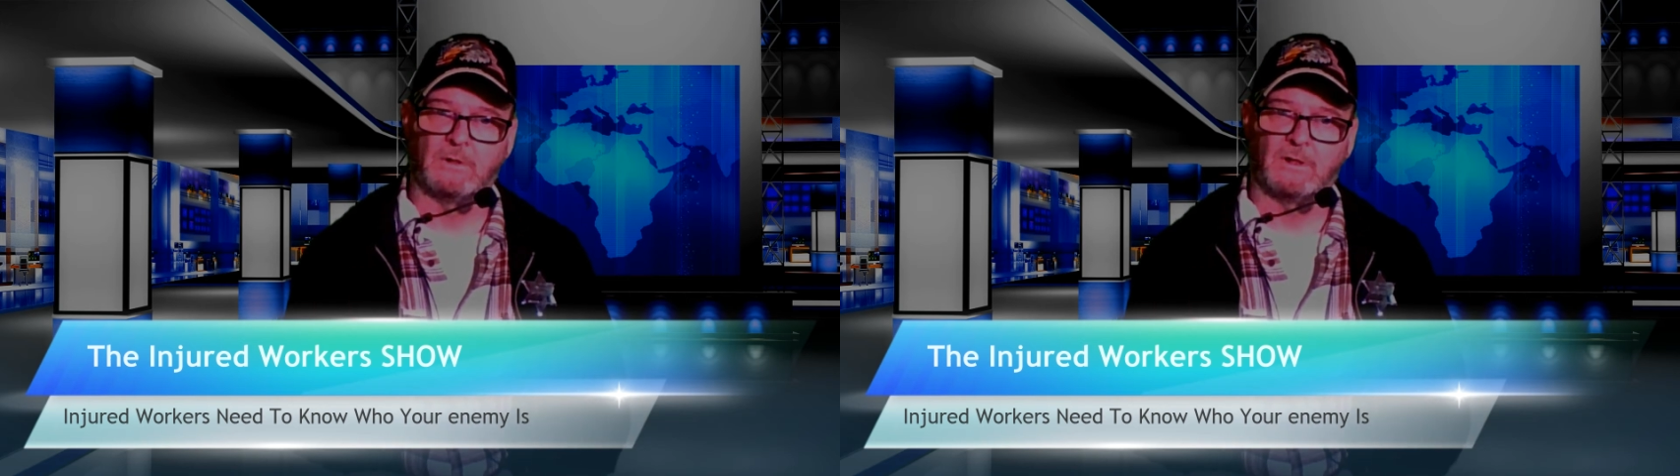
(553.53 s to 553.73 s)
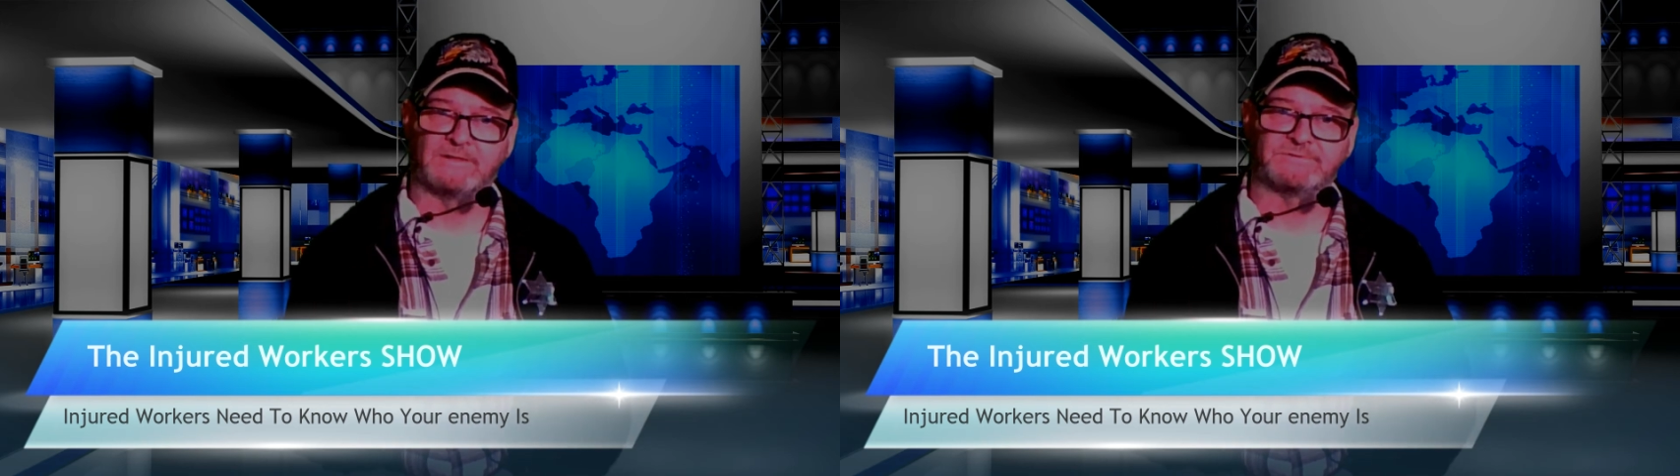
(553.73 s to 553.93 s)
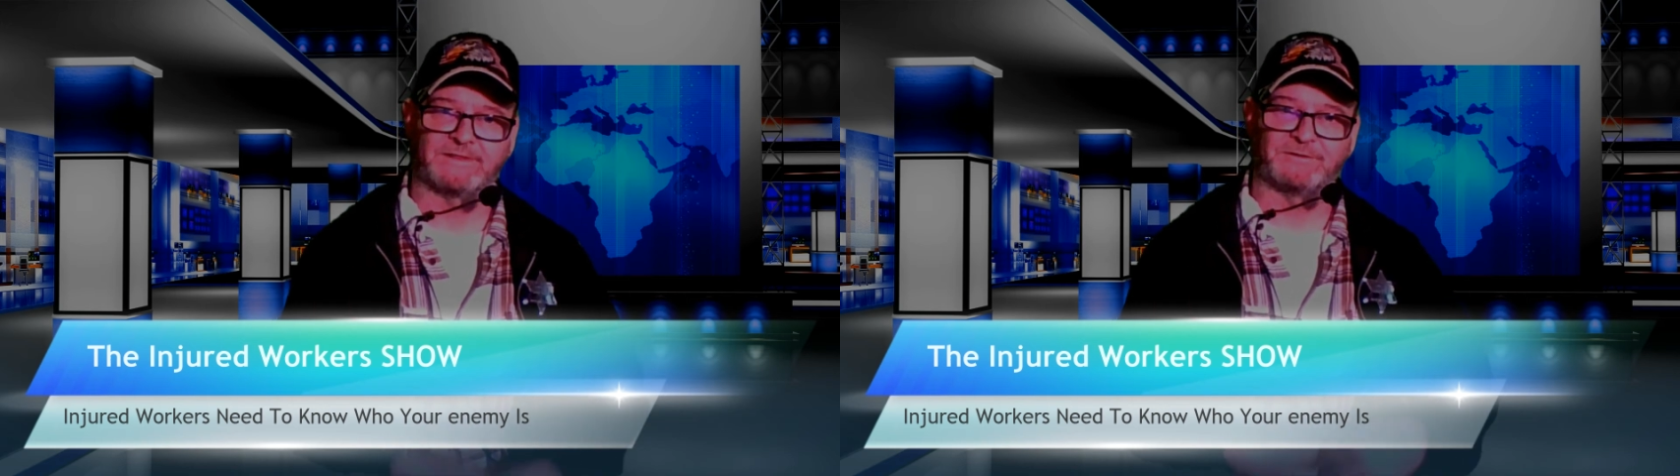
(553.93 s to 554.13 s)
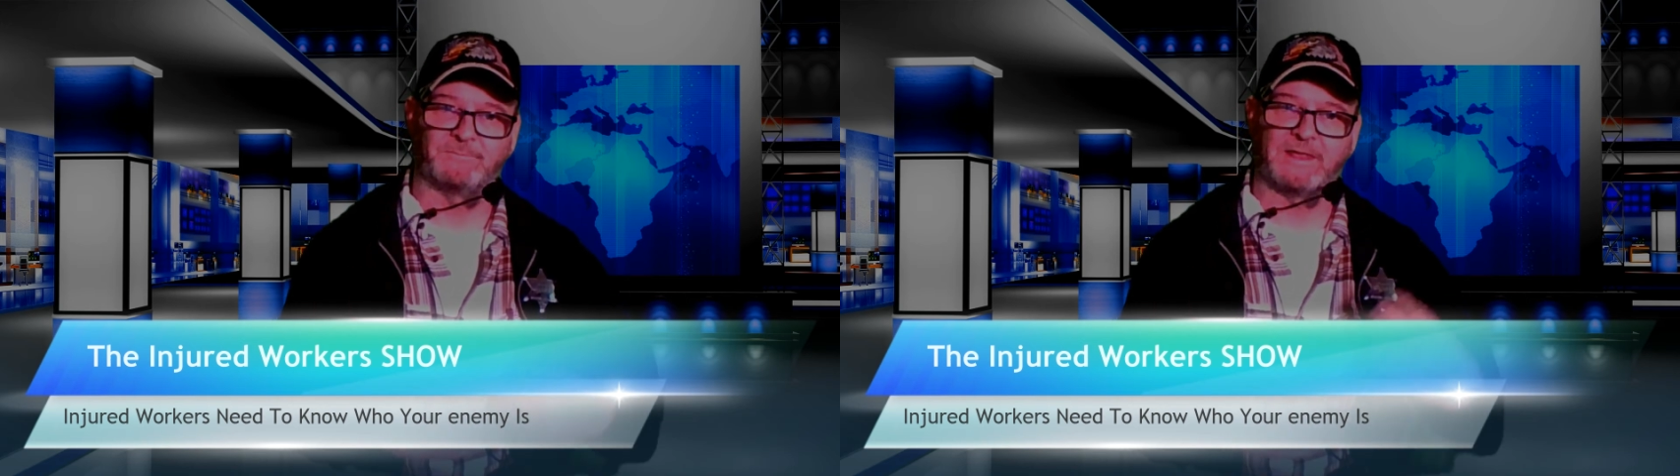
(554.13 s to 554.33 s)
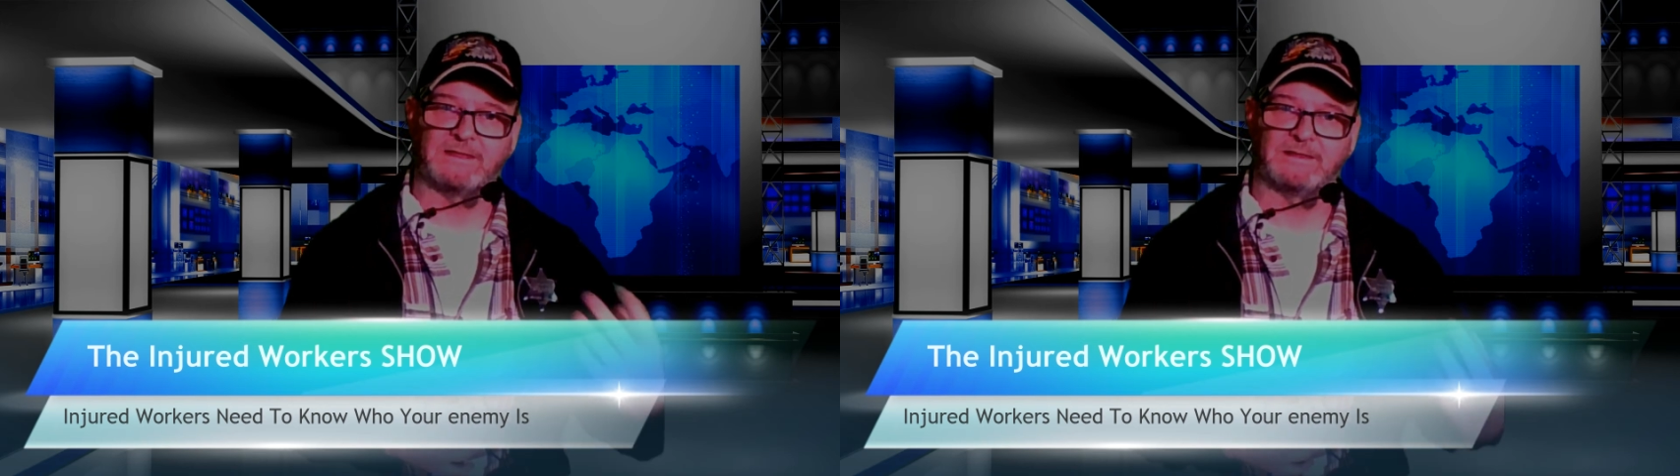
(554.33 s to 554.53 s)
Instead of
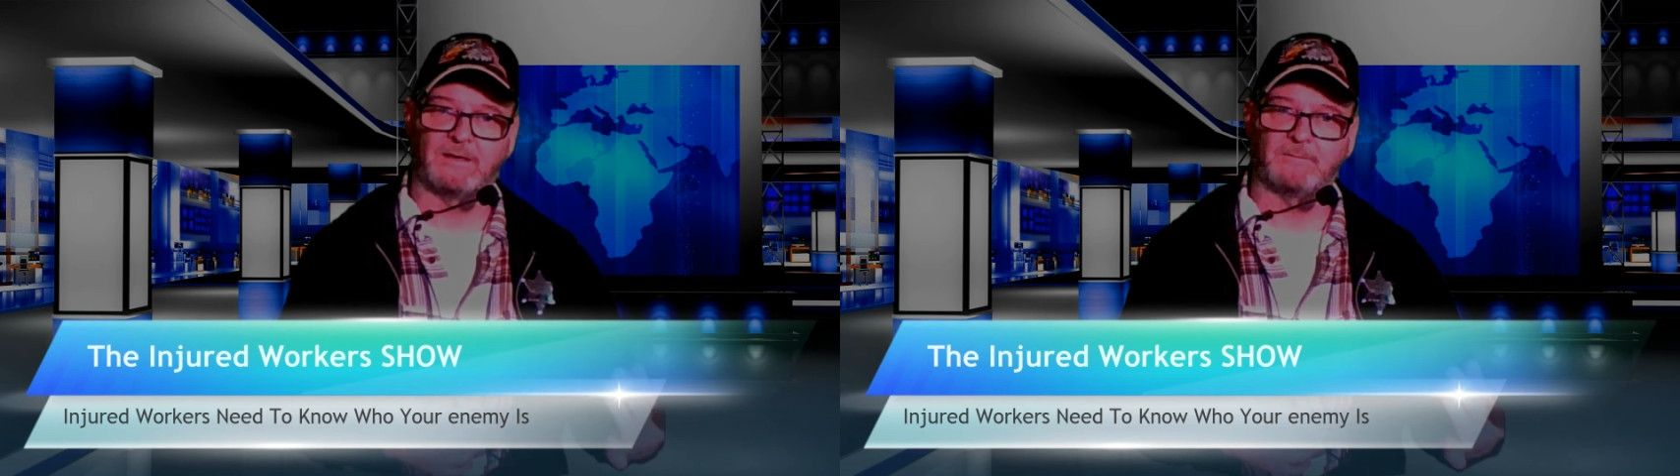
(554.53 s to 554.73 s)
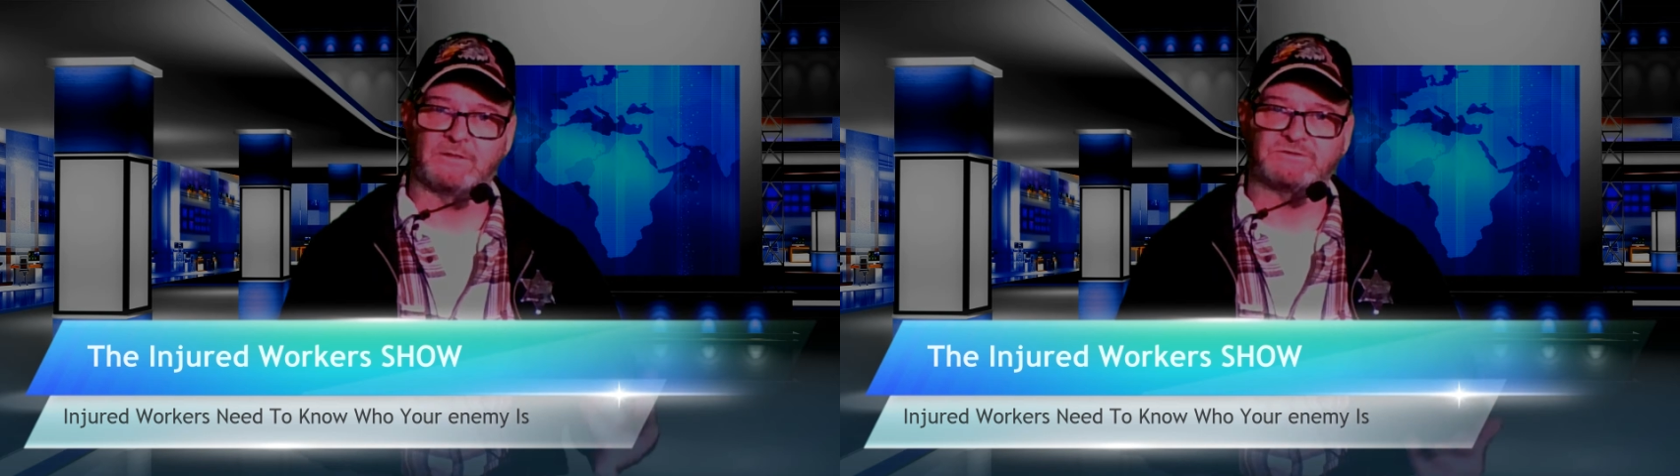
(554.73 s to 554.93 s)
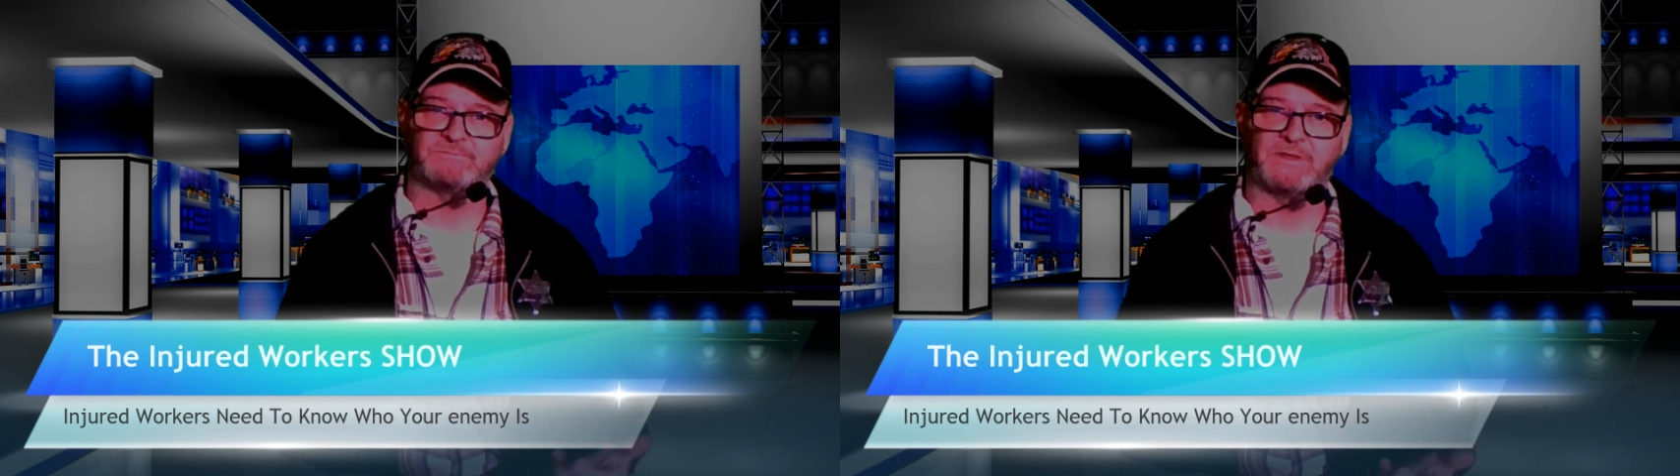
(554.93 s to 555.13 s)
making up and